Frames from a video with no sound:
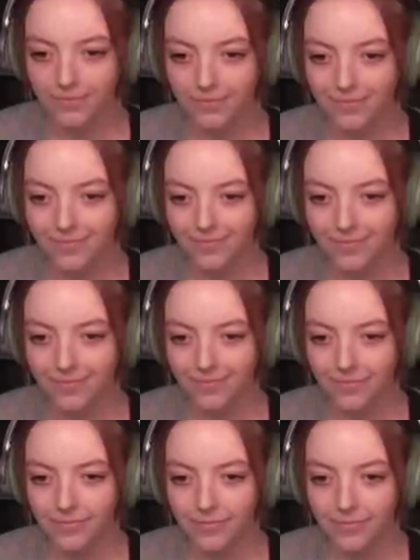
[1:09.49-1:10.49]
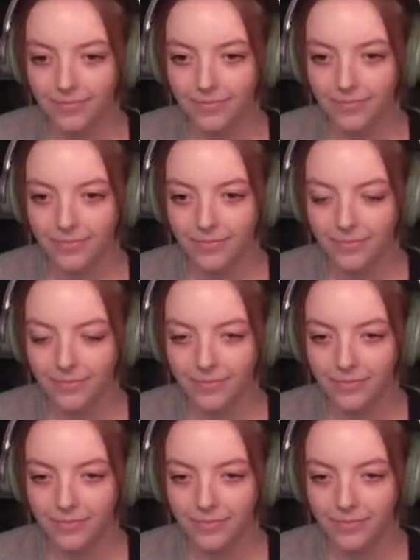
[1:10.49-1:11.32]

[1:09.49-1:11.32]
(no one is talking)